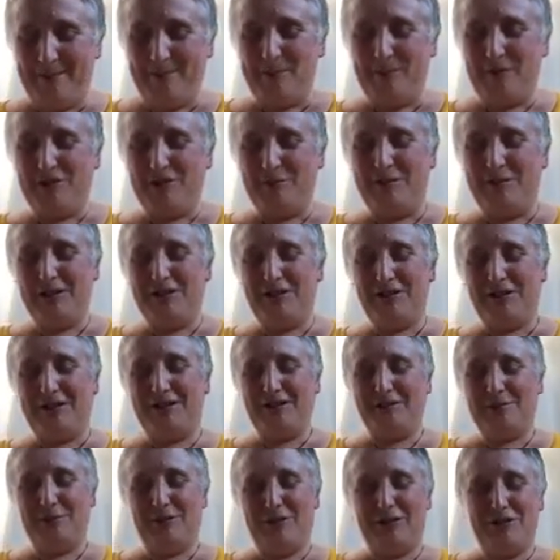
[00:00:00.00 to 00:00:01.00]
But we
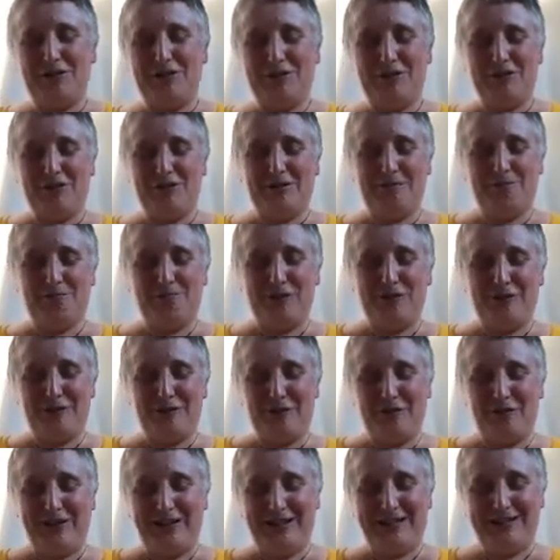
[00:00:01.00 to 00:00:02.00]
just want you to put
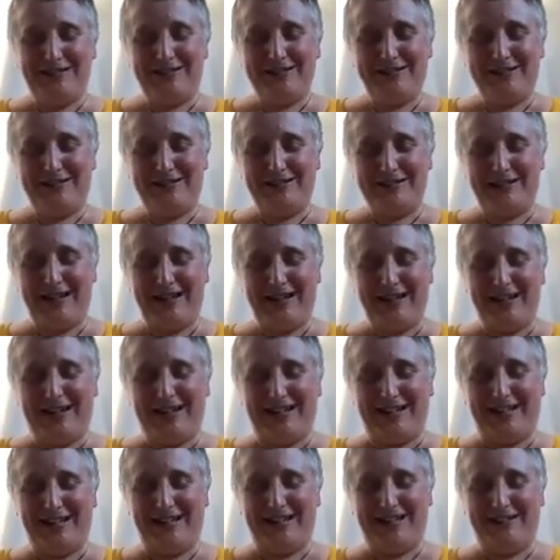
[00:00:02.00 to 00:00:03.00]
things
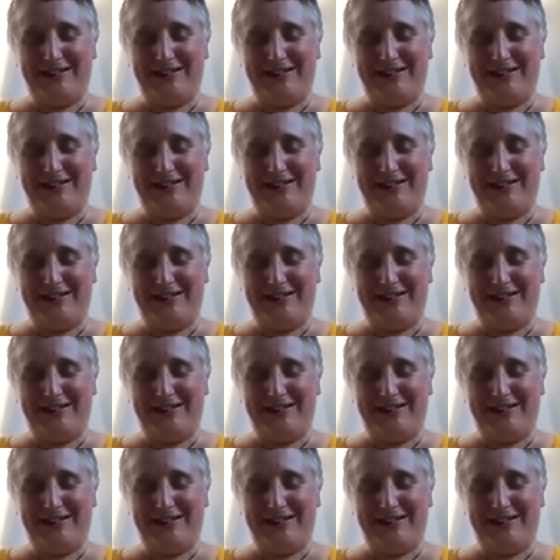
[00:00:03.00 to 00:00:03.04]
aside.